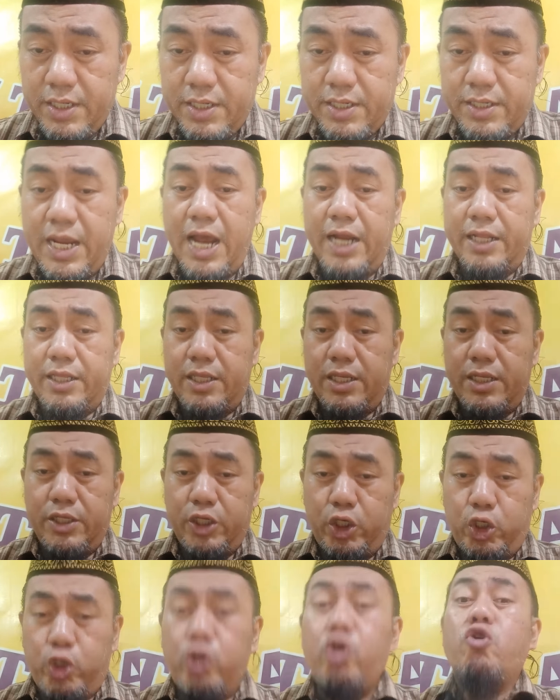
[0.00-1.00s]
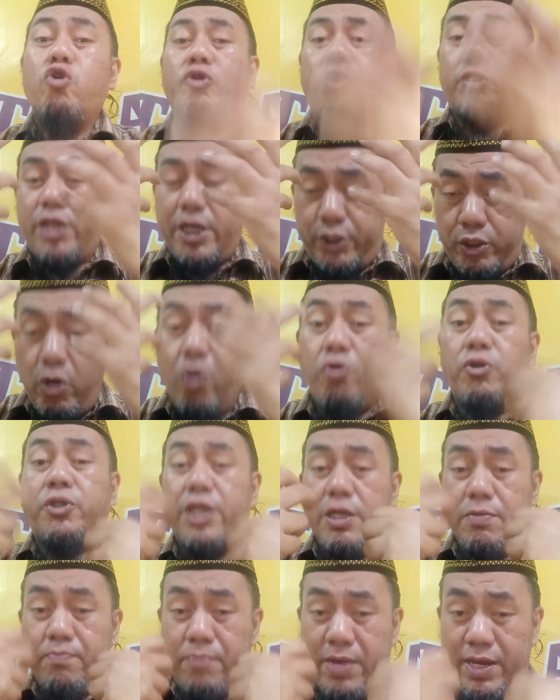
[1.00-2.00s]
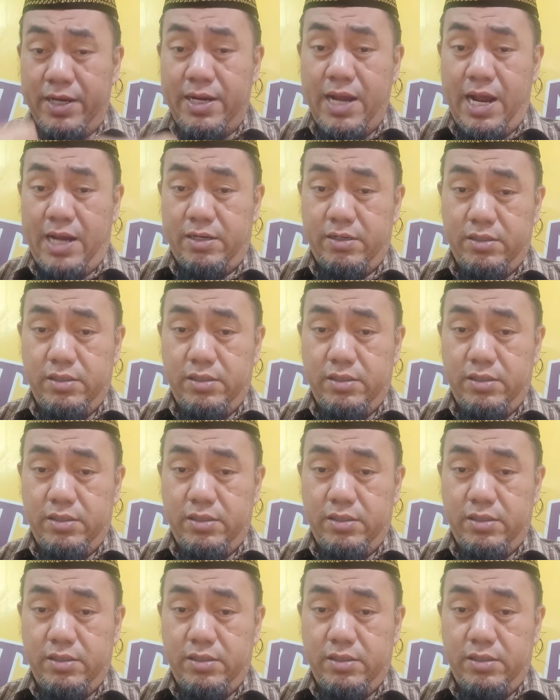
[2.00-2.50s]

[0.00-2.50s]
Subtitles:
that chosen by God.